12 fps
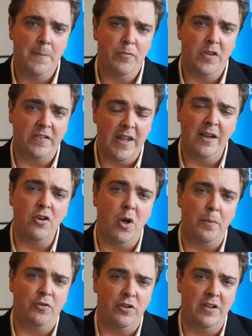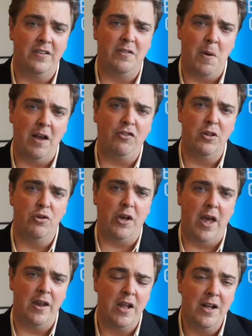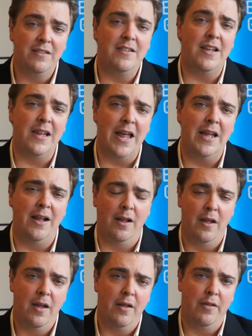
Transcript: The second option is to actually look at delaying